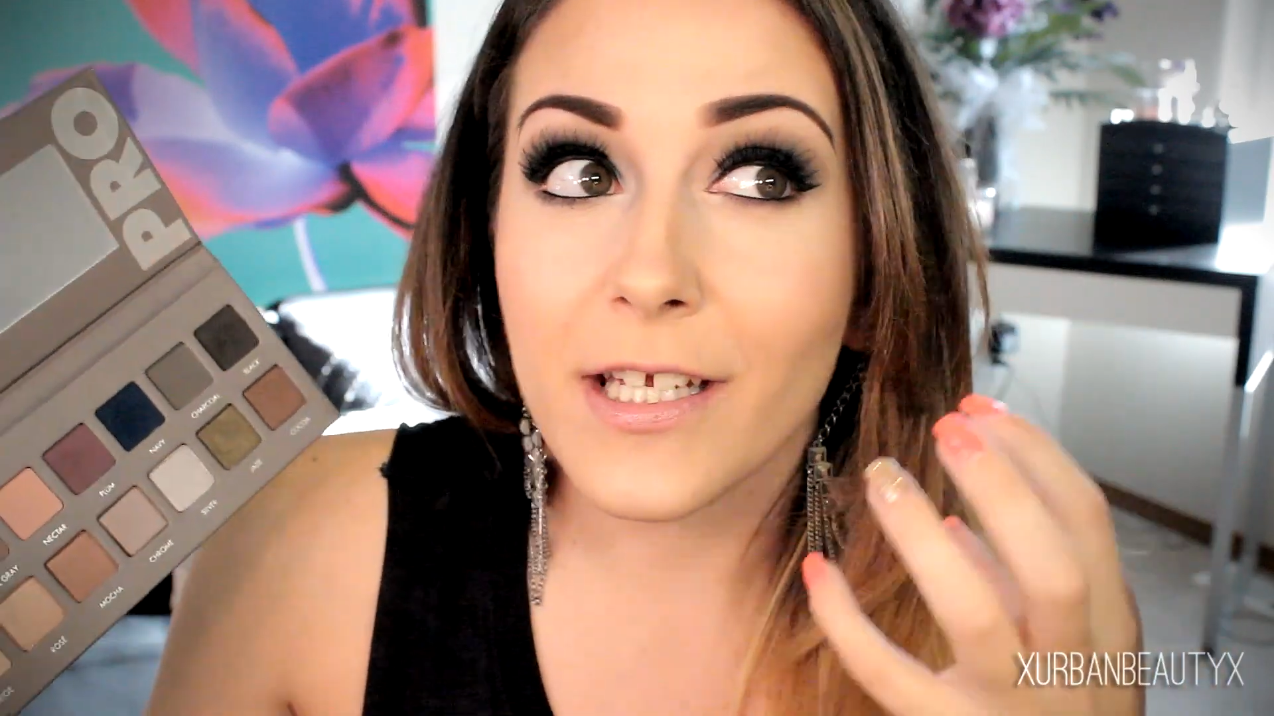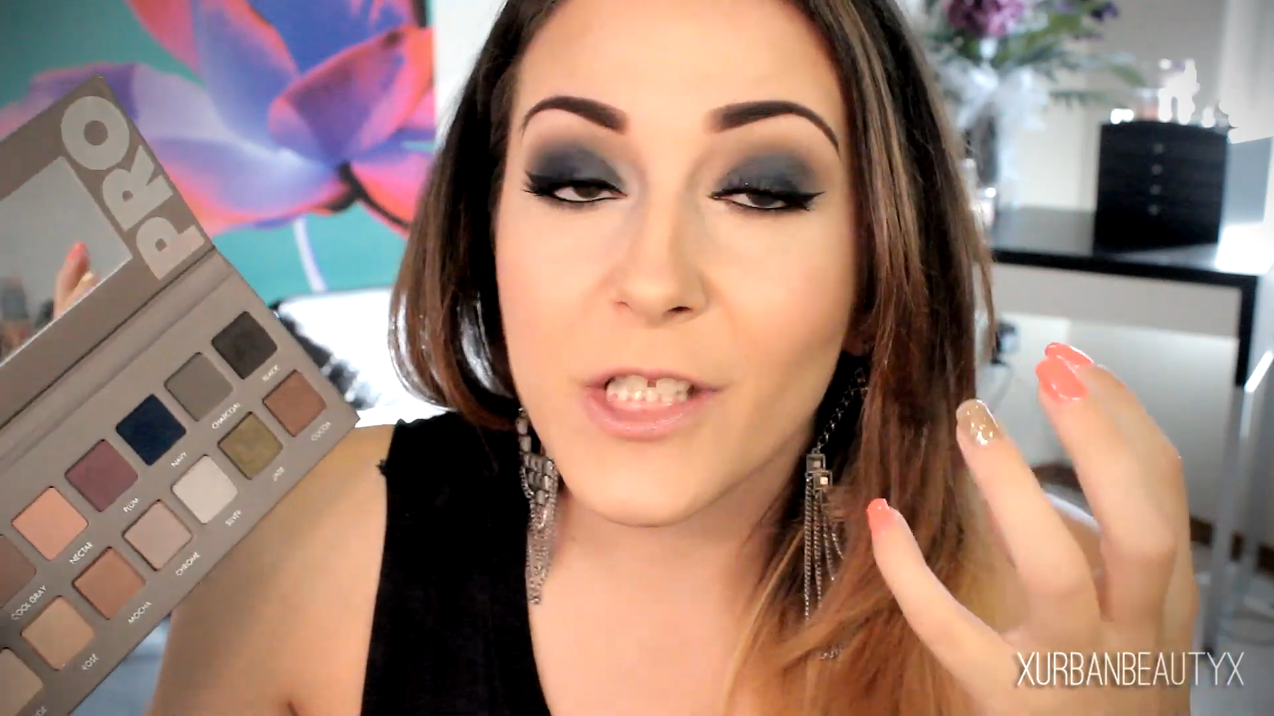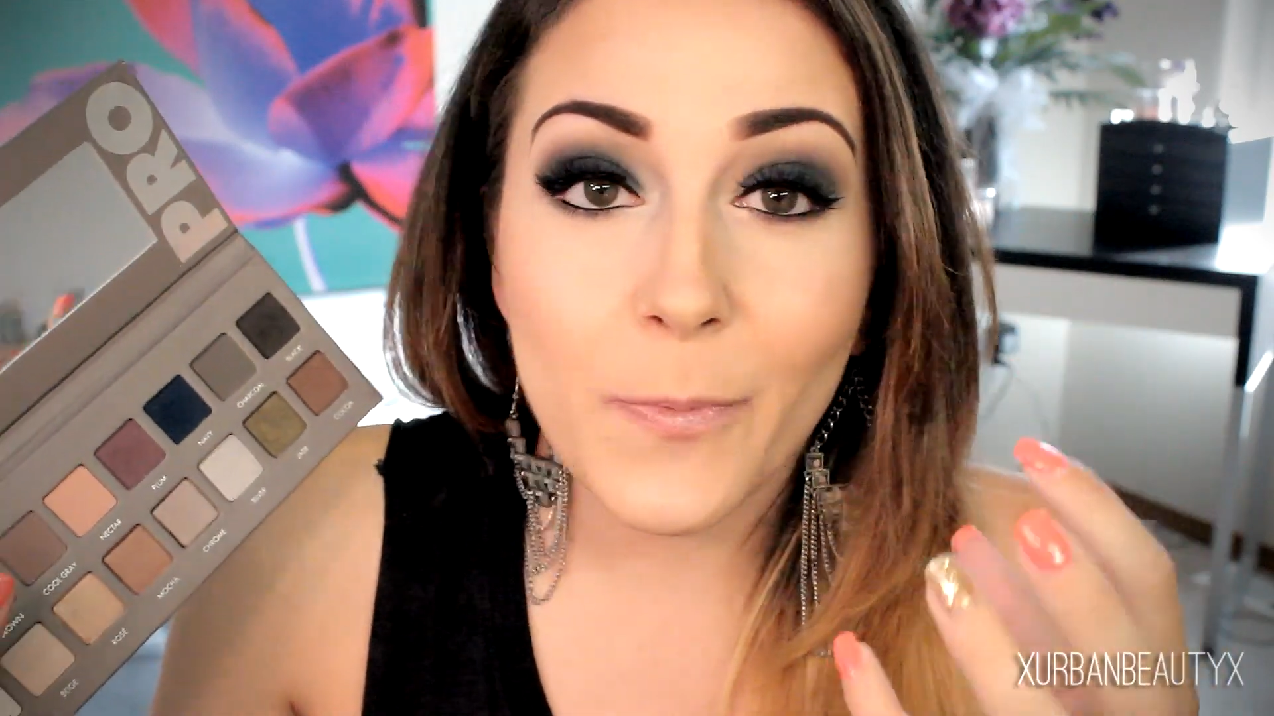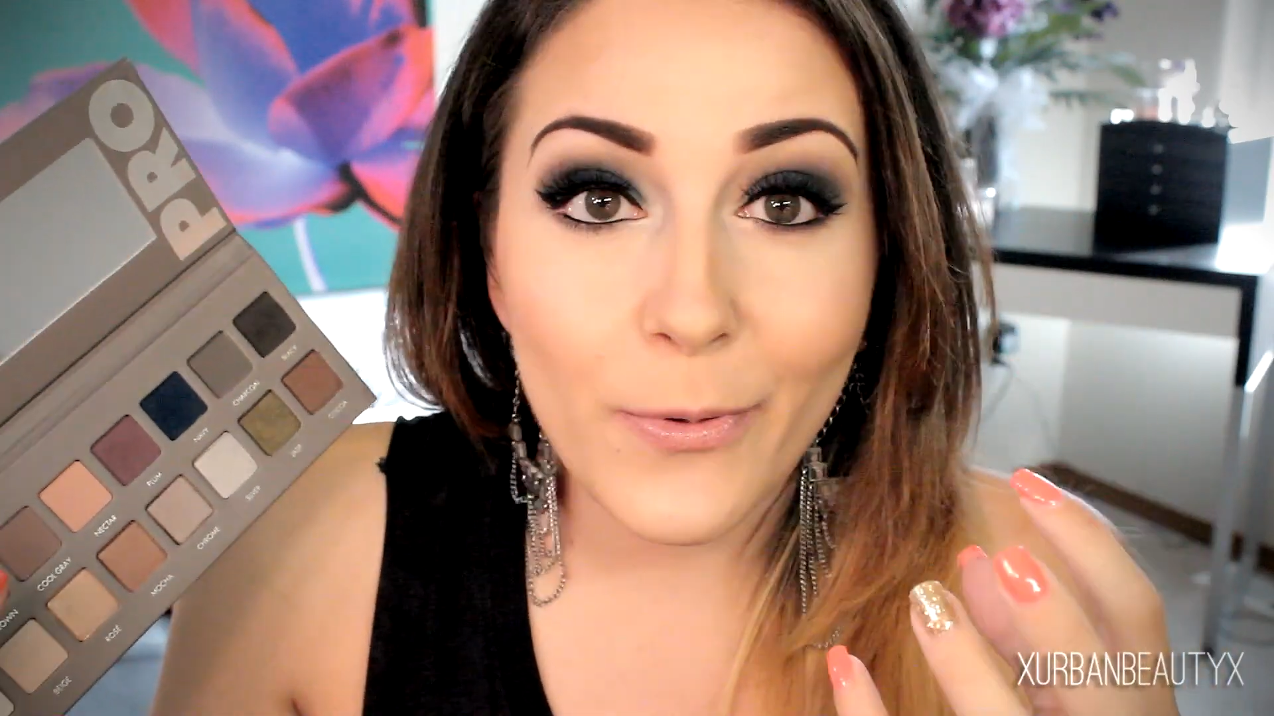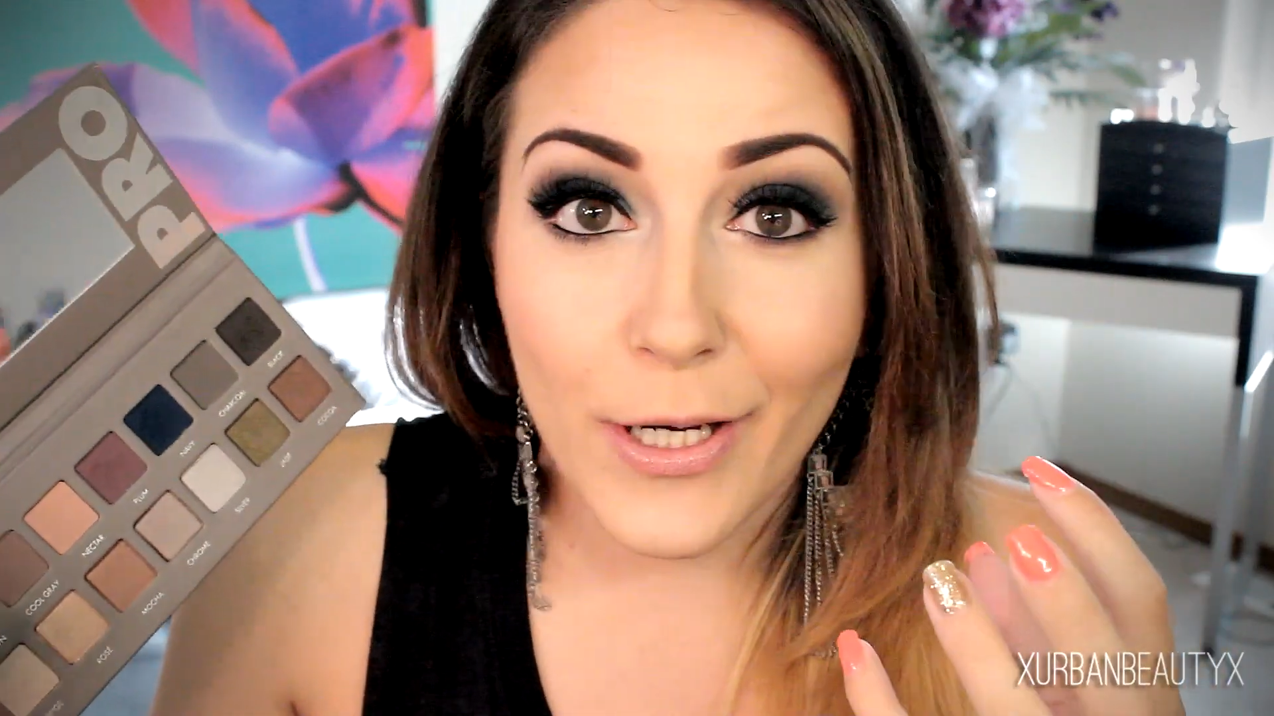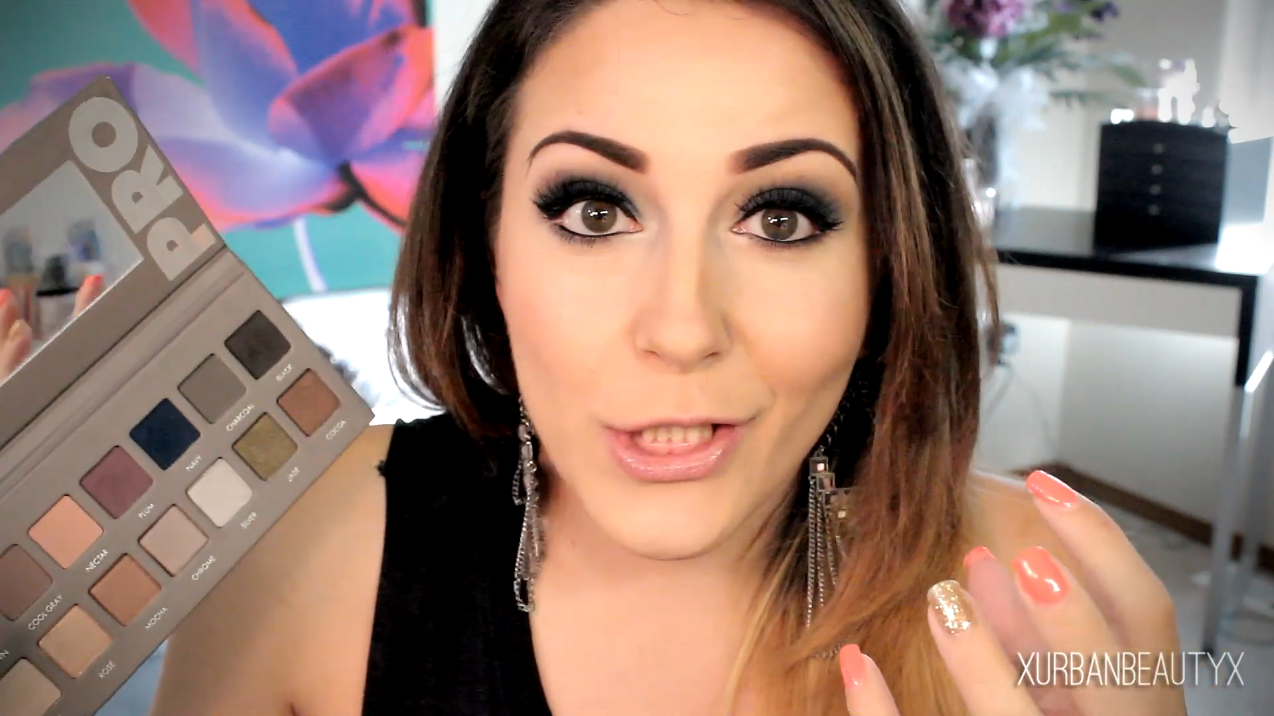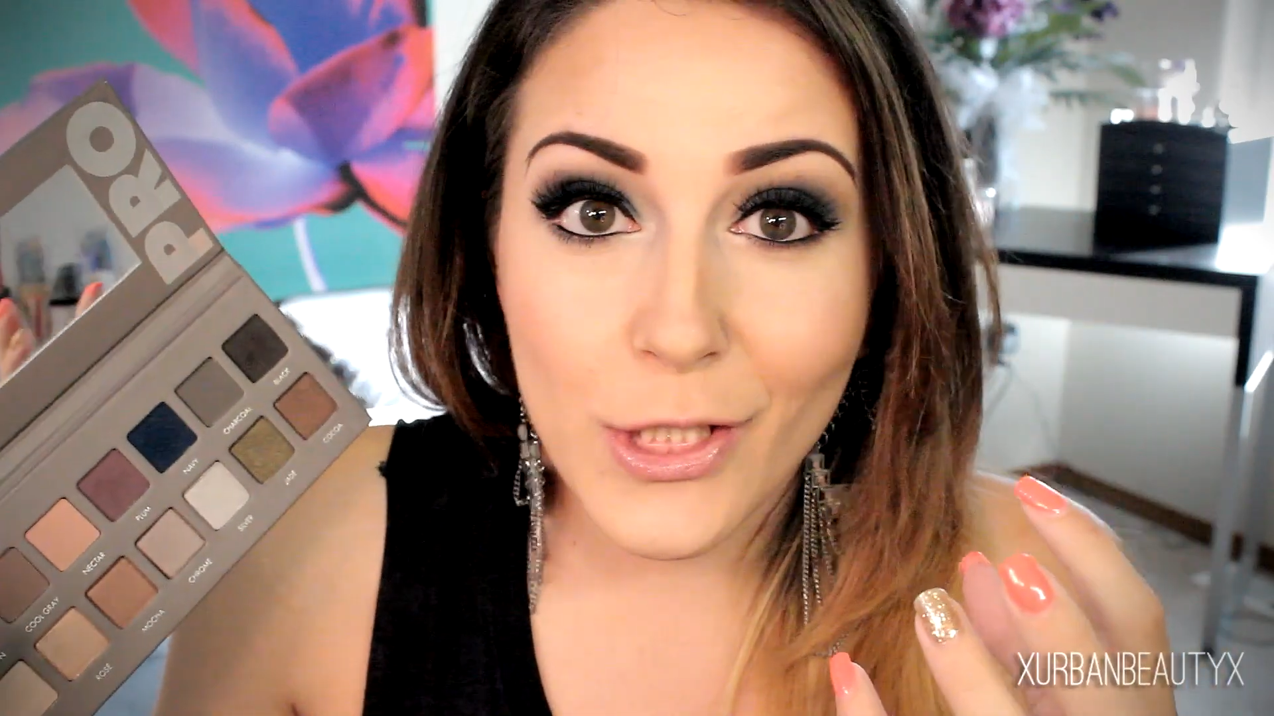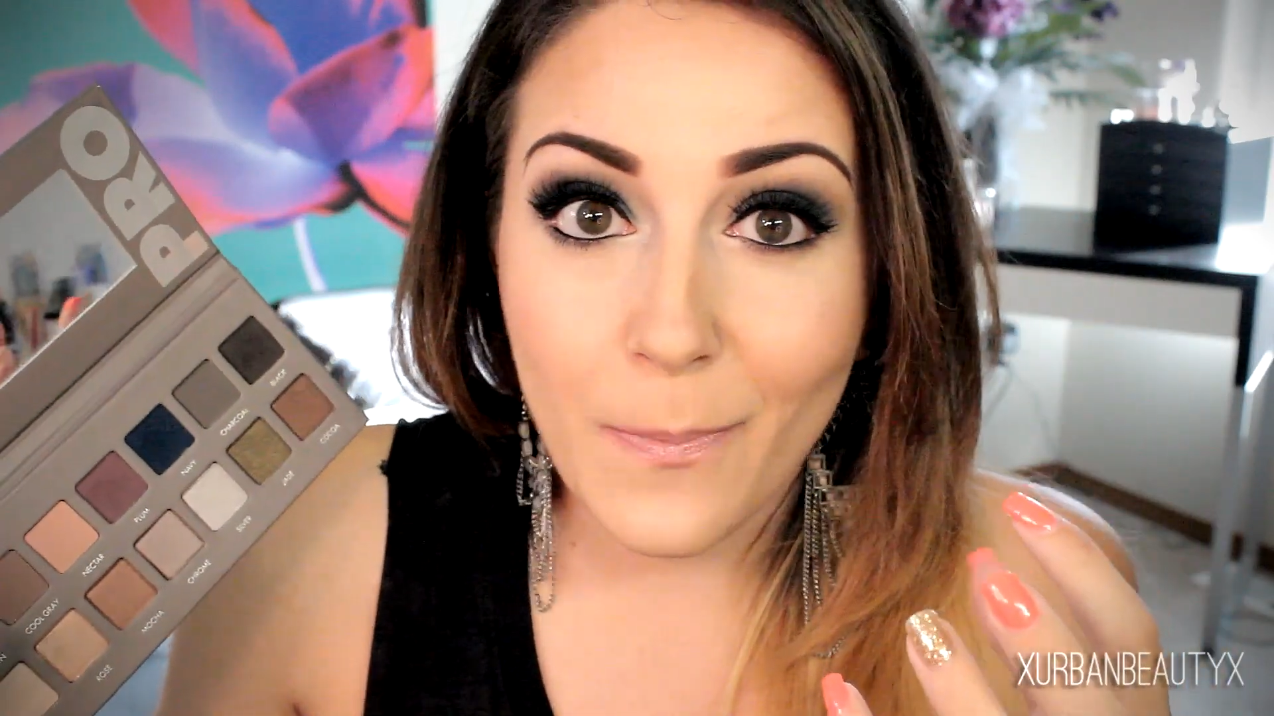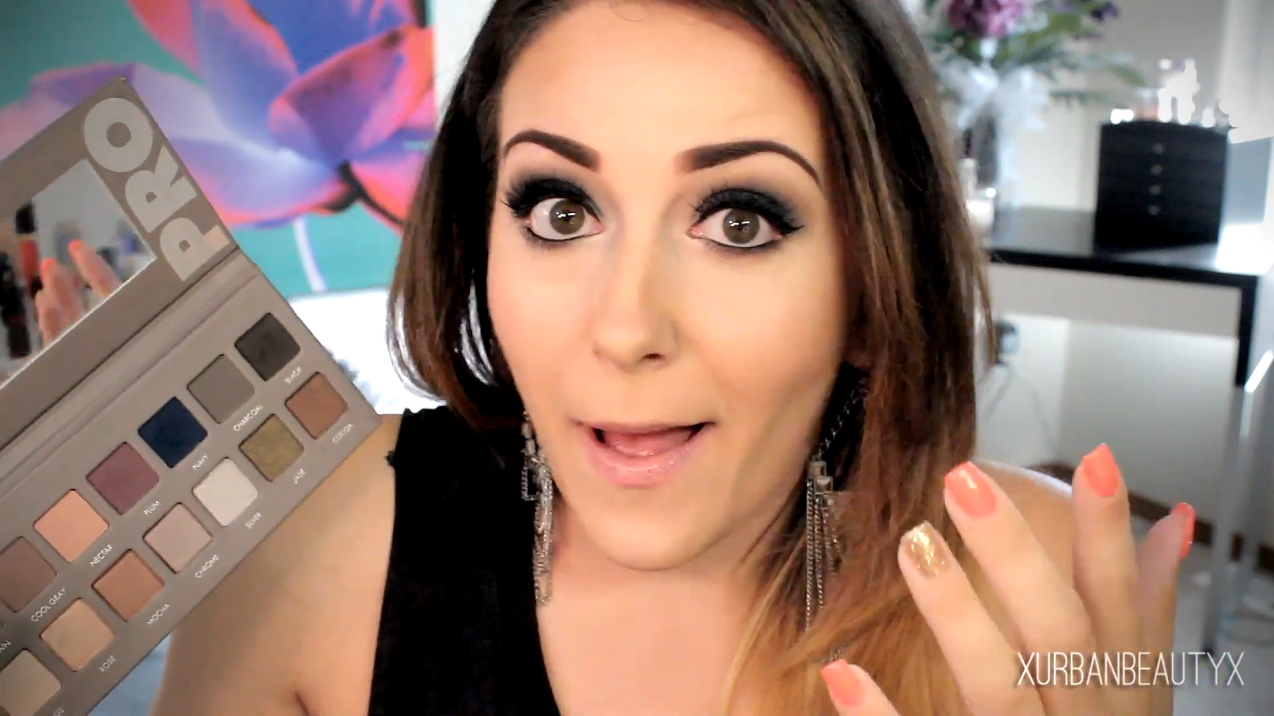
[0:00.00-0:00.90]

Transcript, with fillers: inspiration